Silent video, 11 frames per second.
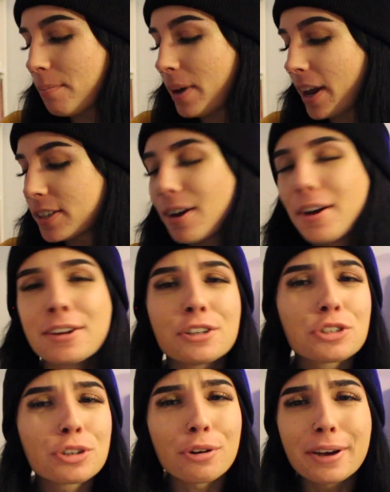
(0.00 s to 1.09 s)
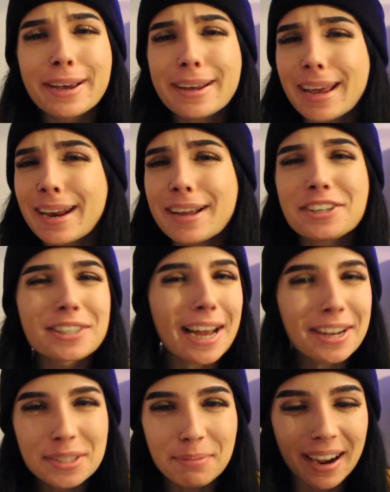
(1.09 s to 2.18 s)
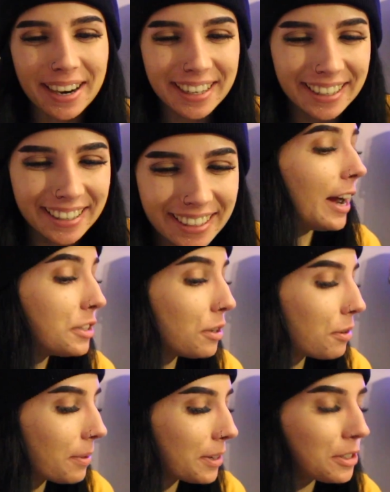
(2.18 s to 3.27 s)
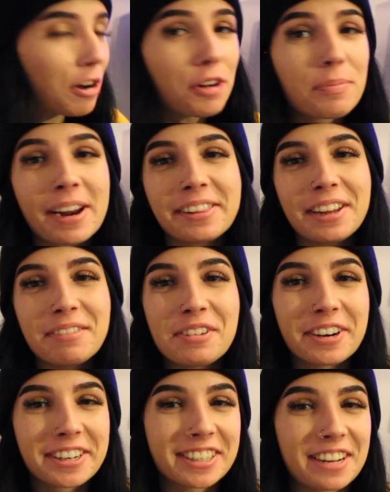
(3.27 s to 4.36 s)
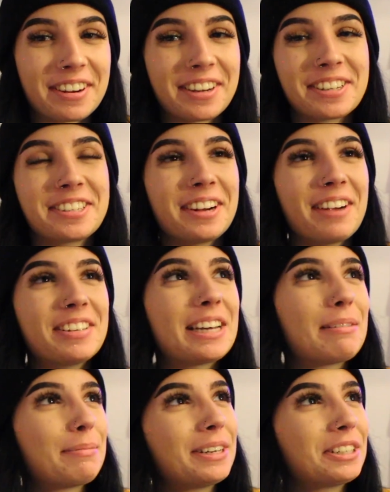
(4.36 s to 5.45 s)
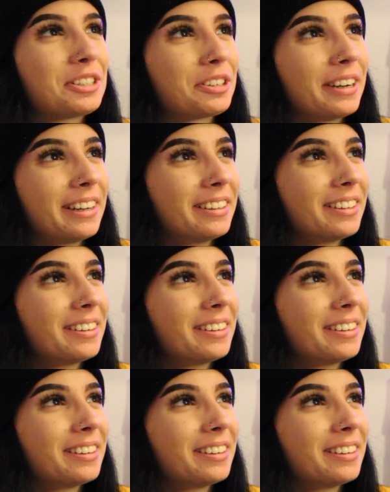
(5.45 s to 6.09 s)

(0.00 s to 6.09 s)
but I saw it in Detroit and I just had to buy it. I don't know what it's called, but I love going to that record store every time I'm in Detroit.